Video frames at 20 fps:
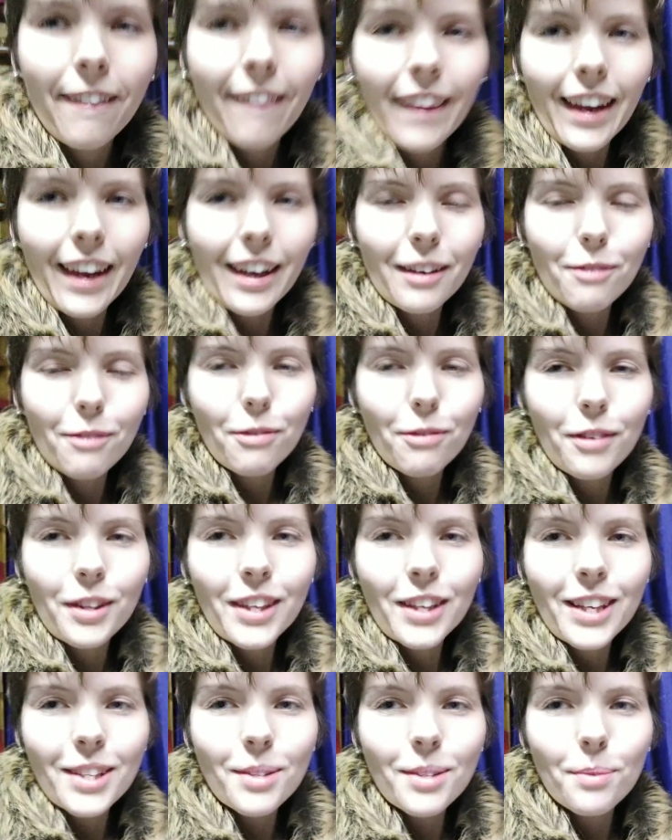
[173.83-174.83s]
And for
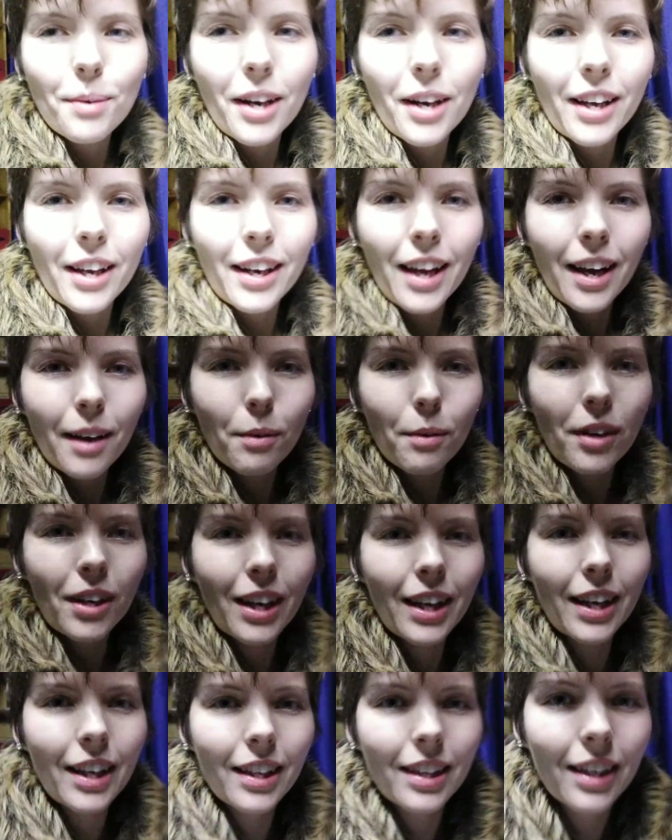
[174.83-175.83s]
this one, I would
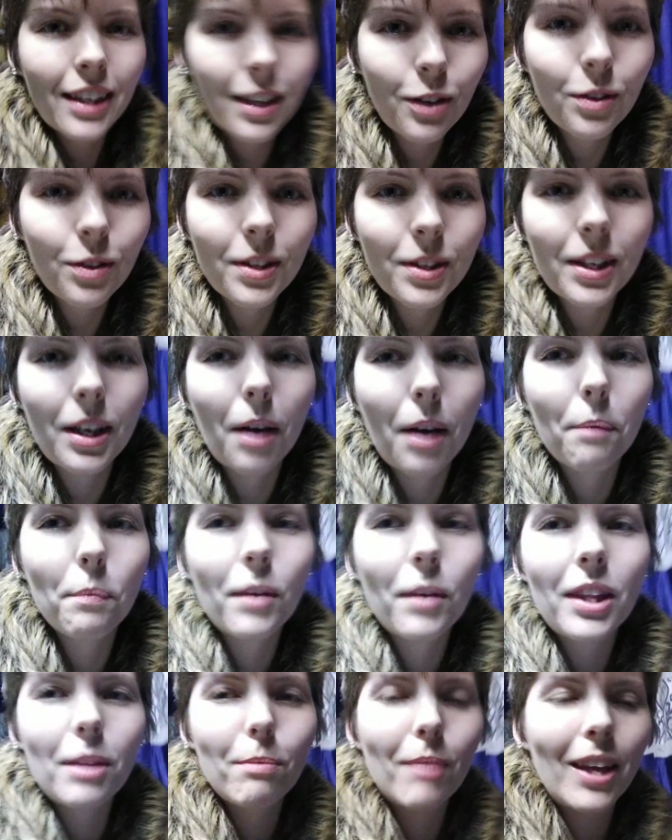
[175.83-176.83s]
like you to come
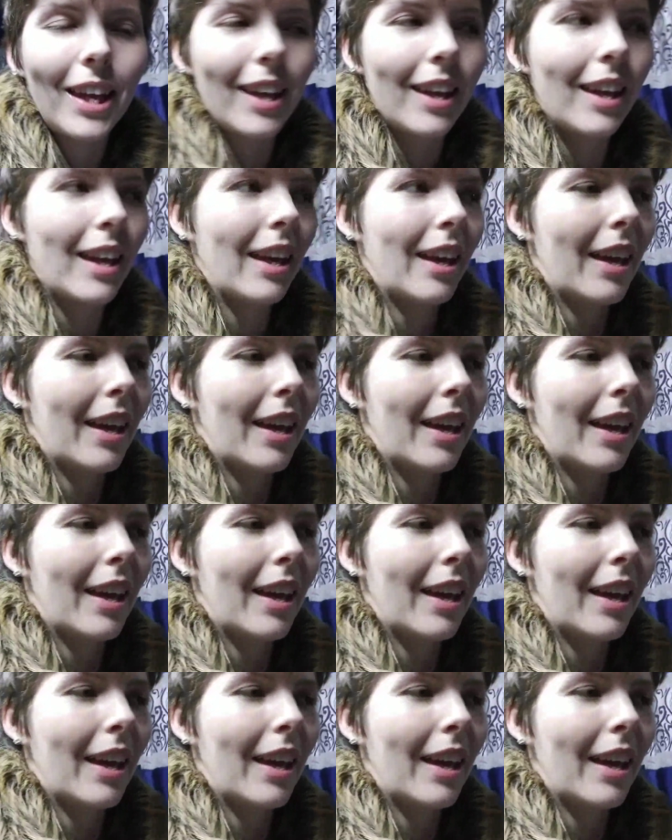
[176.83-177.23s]
with me